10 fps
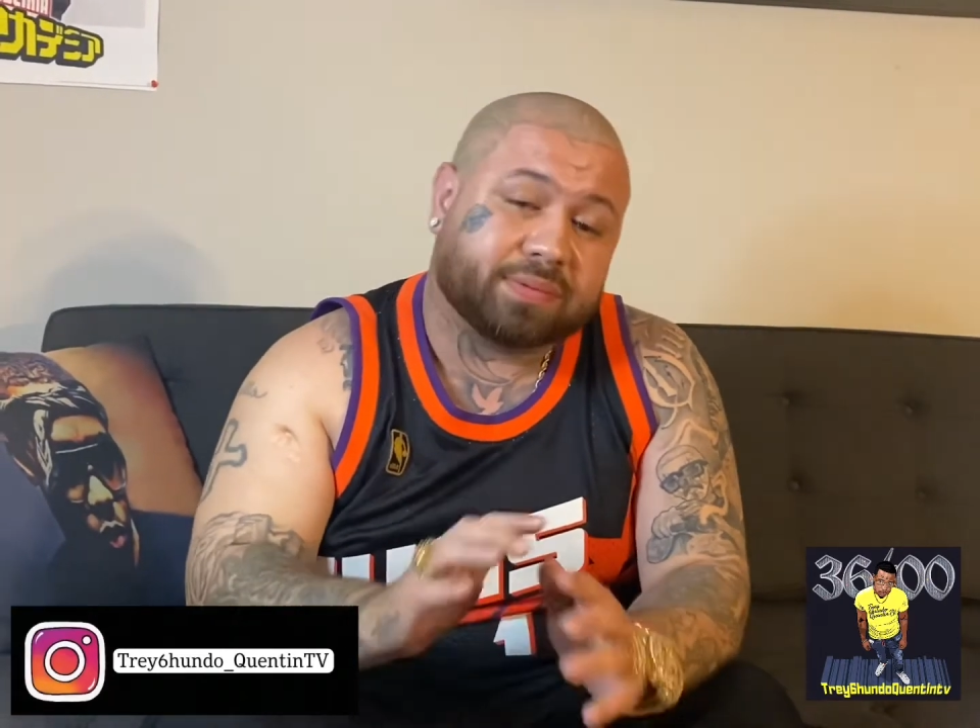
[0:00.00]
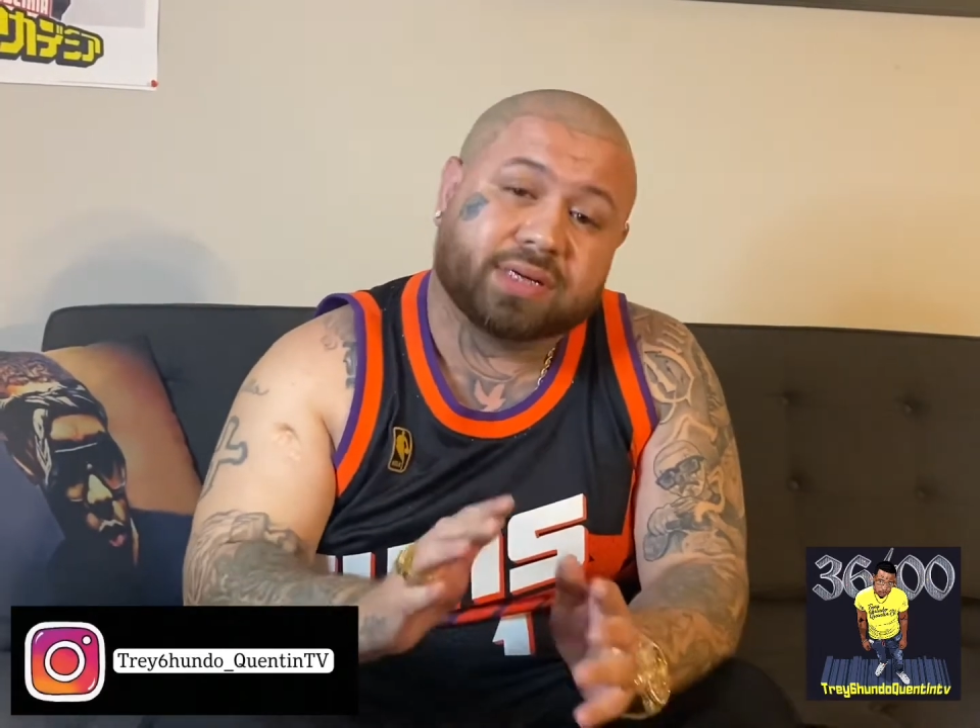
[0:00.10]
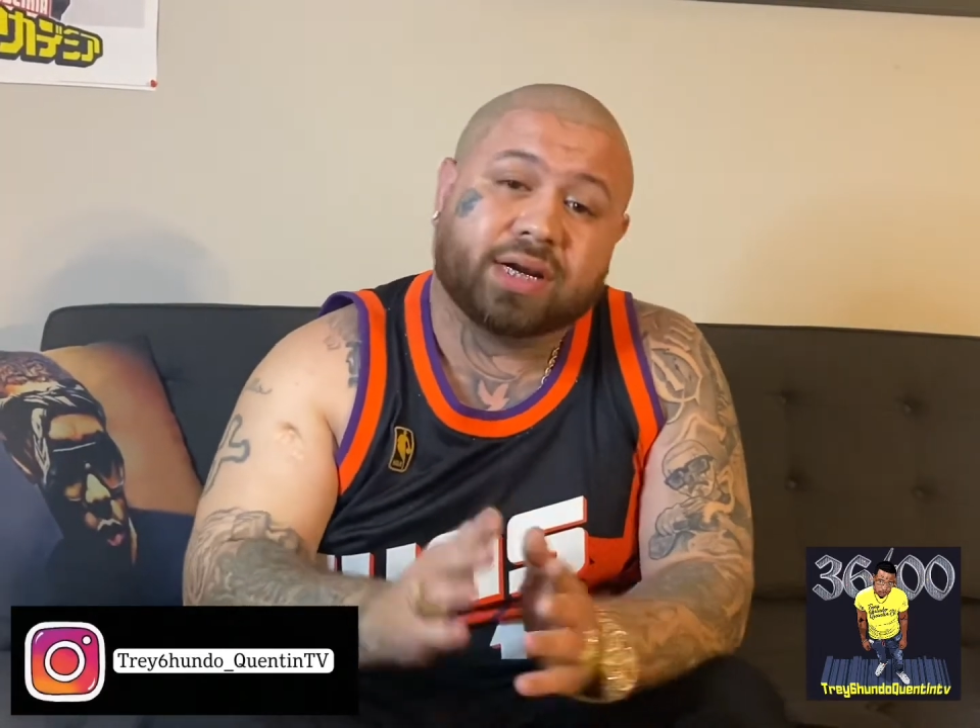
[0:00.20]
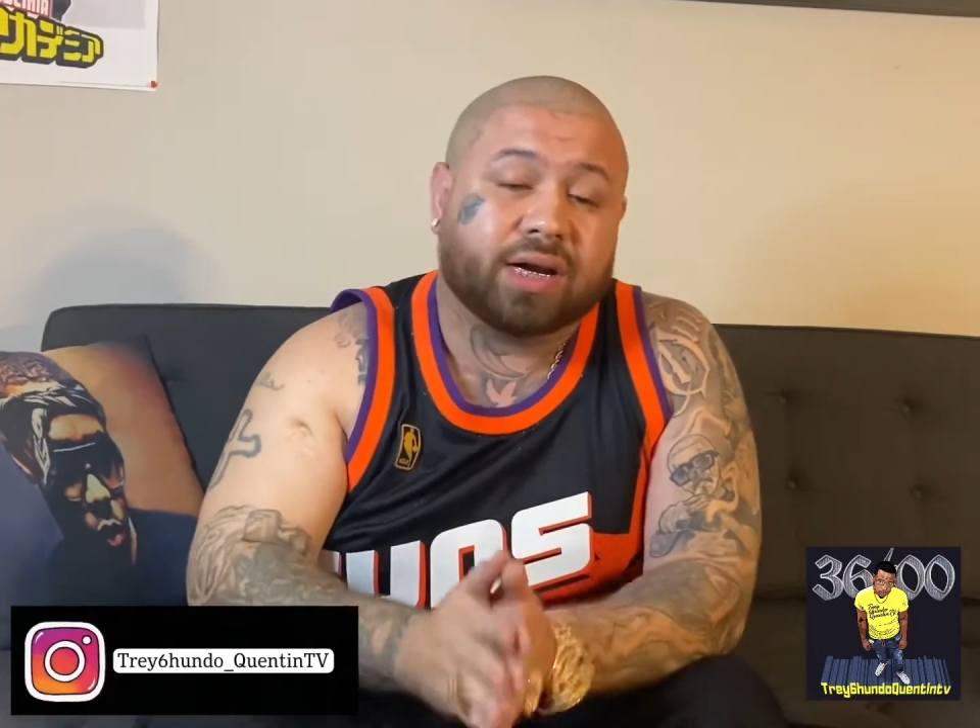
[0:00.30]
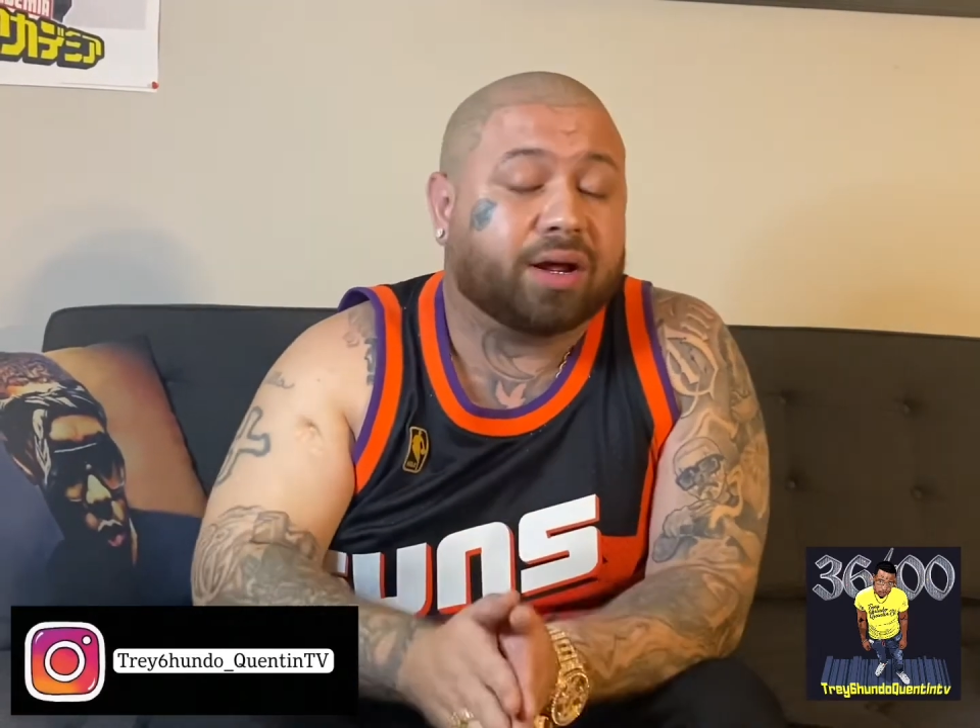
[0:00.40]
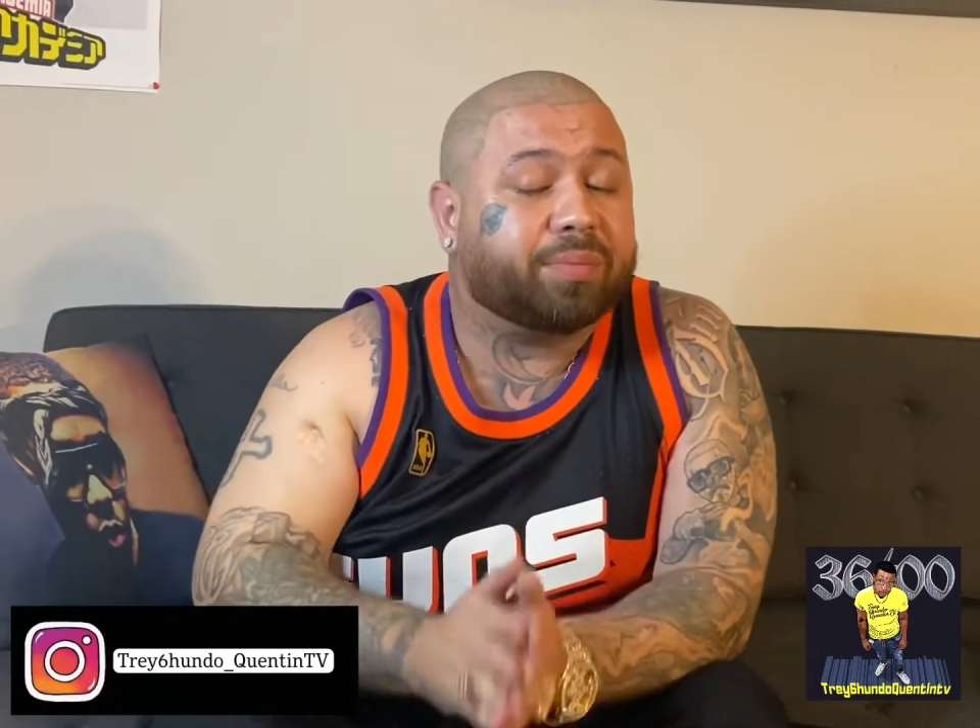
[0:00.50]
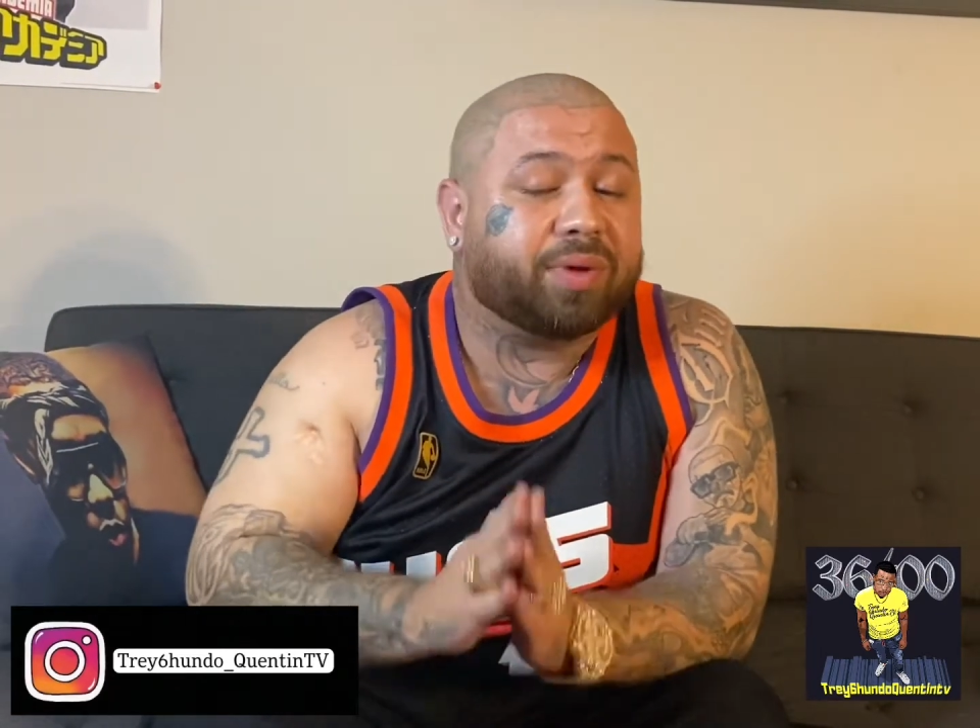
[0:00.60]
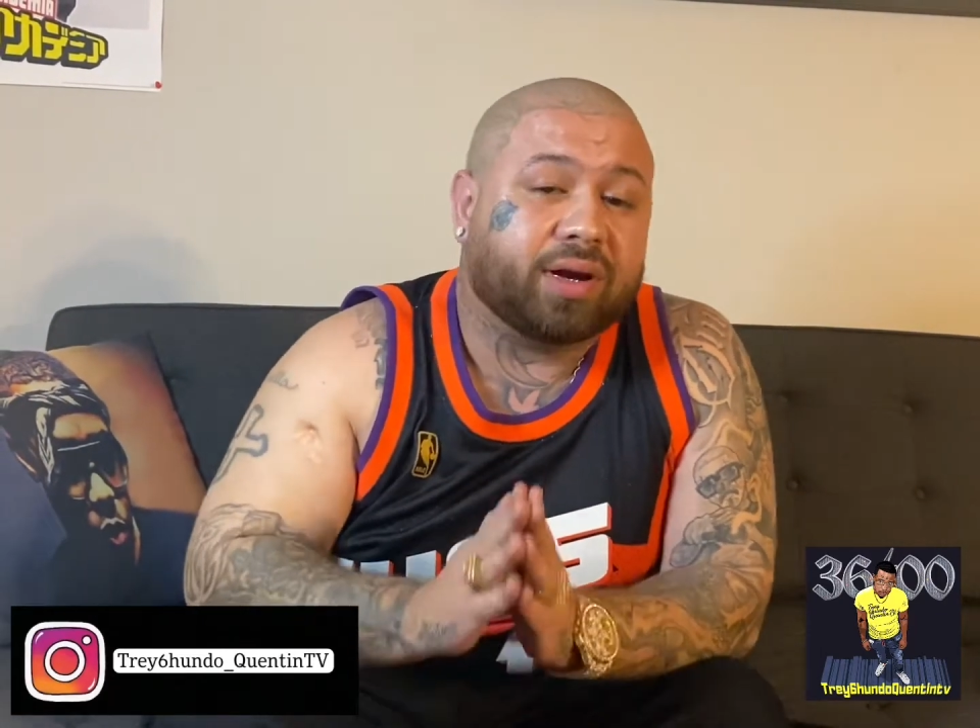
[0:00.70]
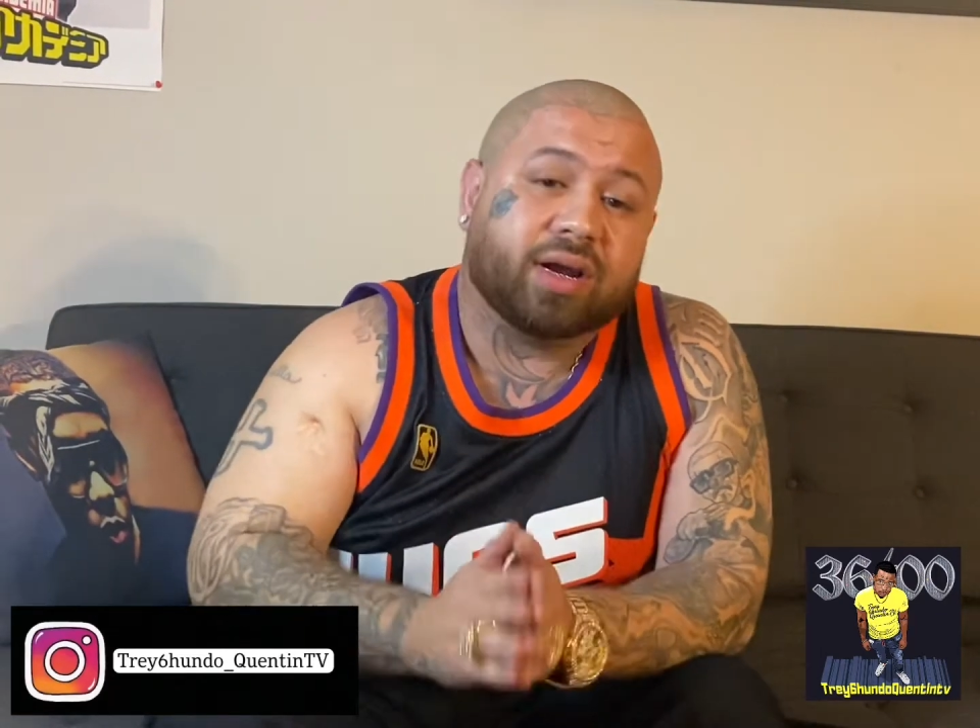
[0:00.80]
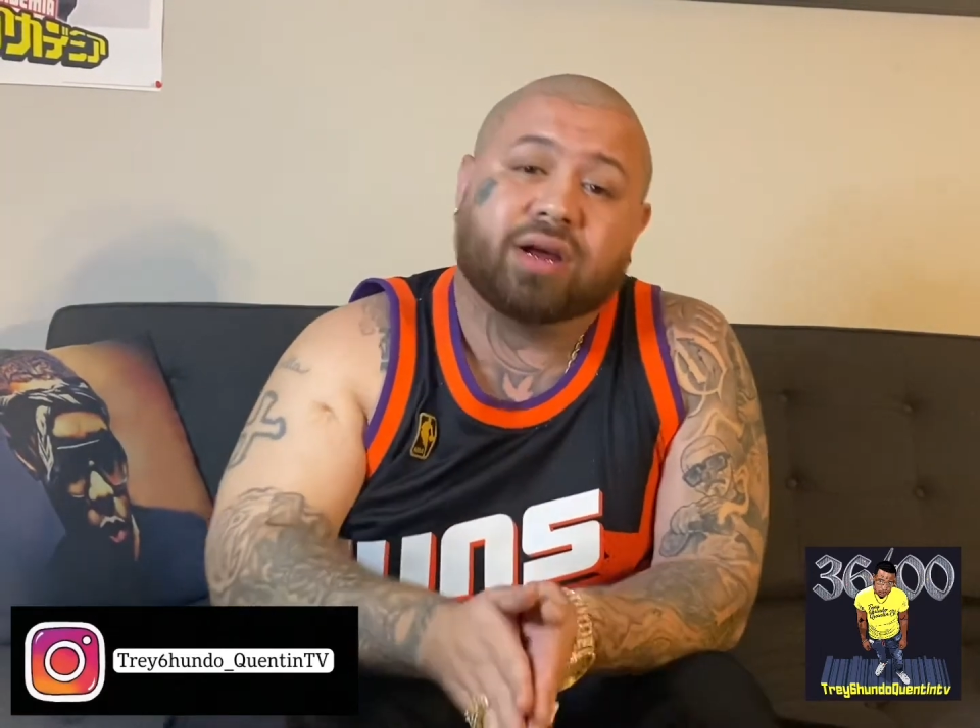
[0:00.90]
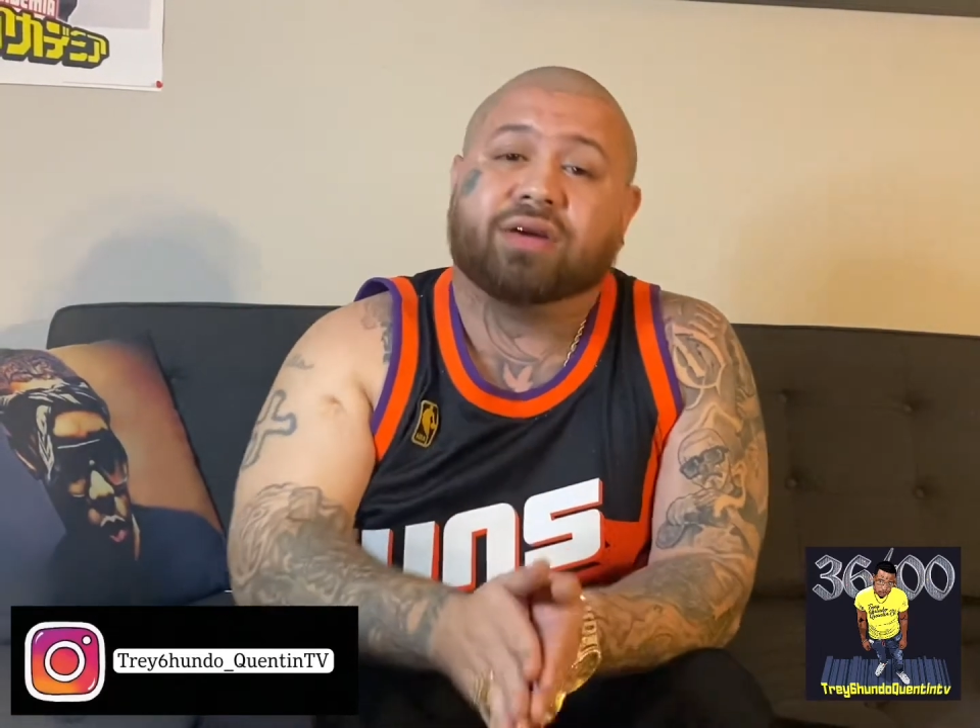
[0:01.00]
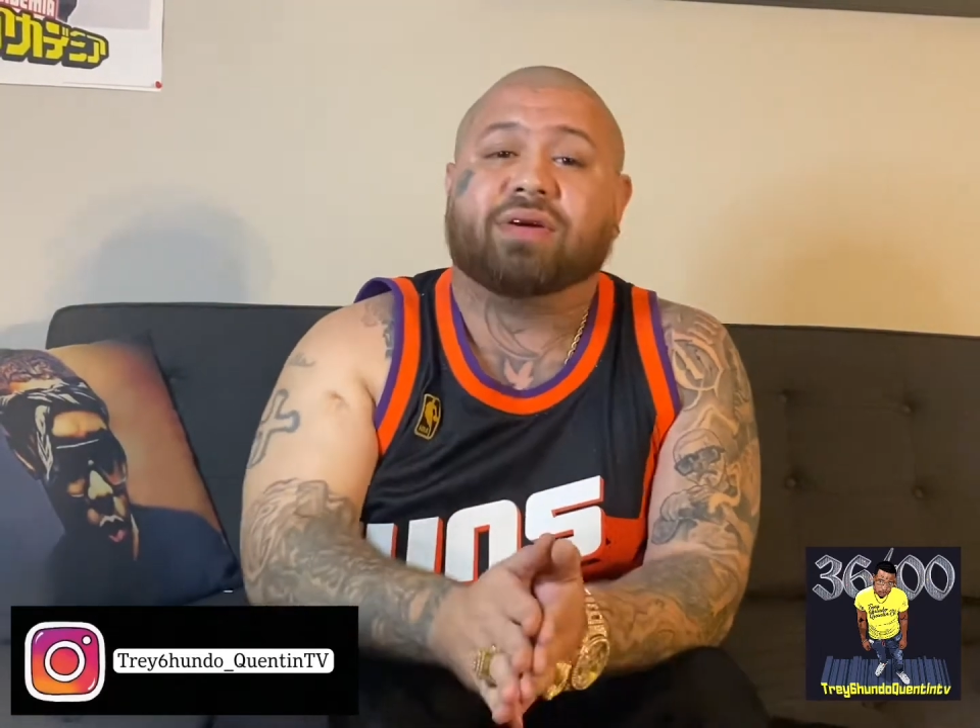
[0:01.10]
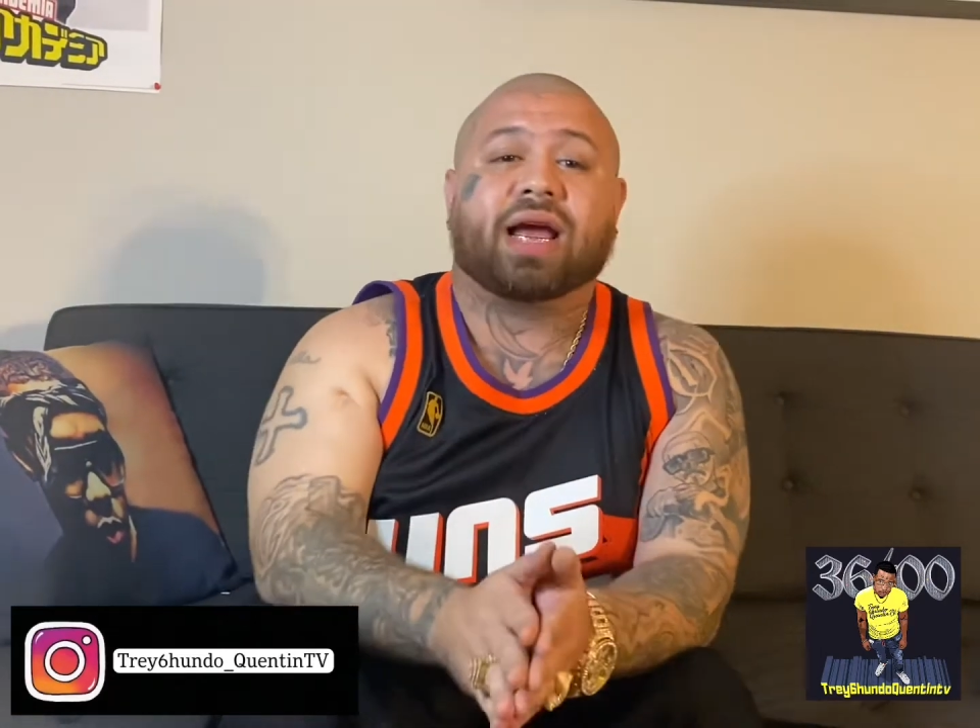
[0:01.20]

shit, nothing but love.